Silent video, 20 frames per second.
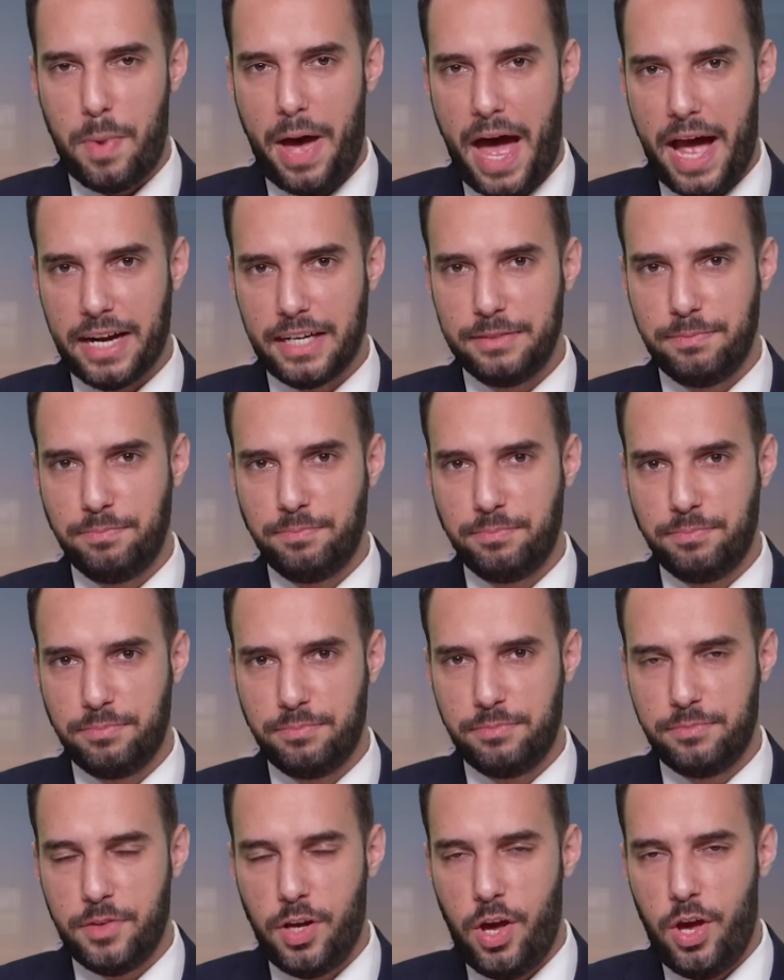back.
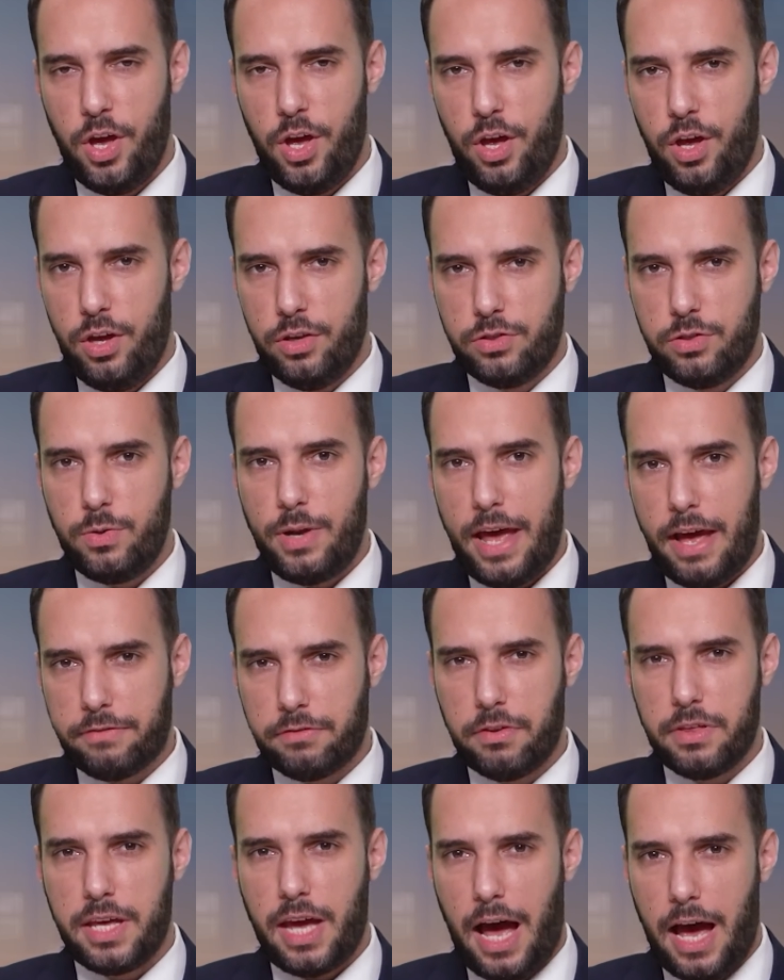Soon
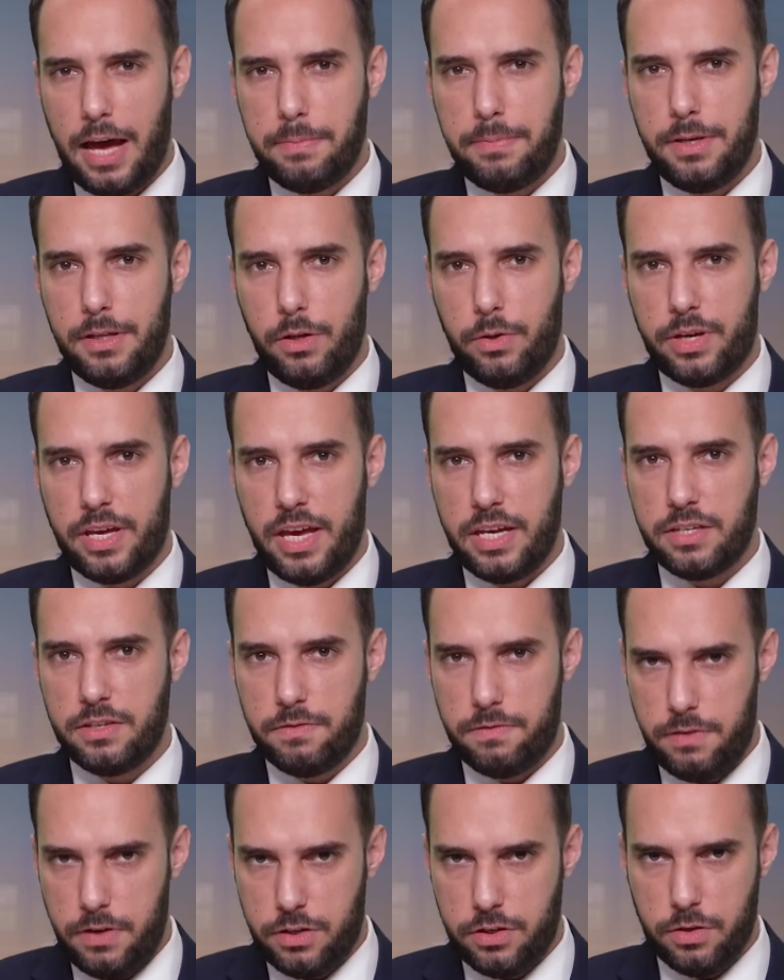after the IP location
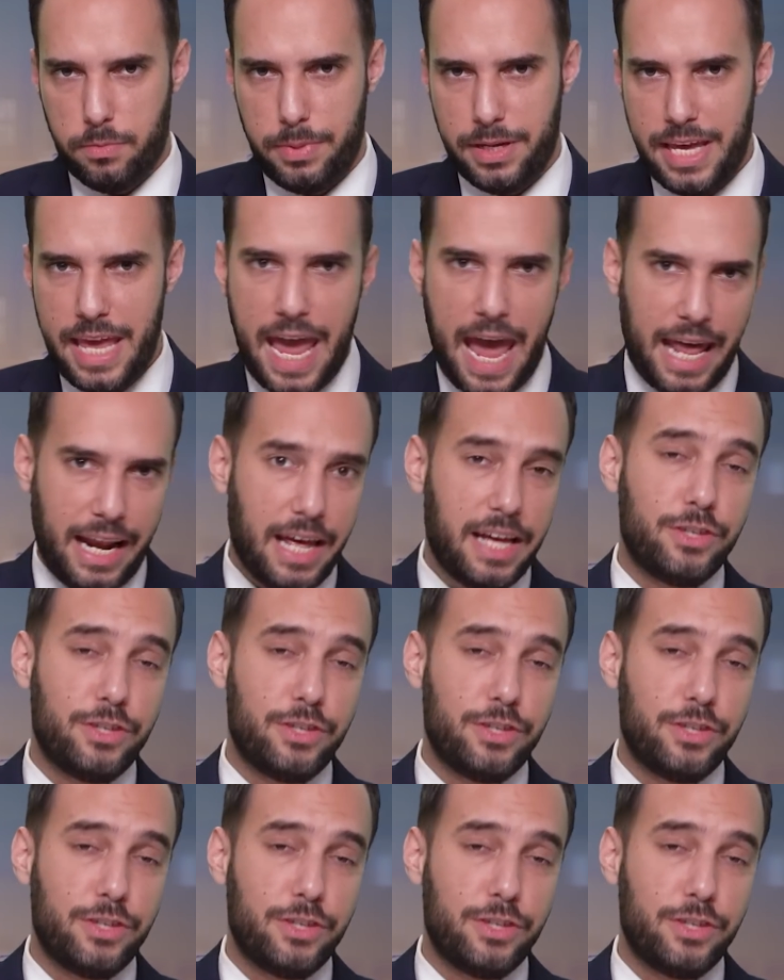feature began,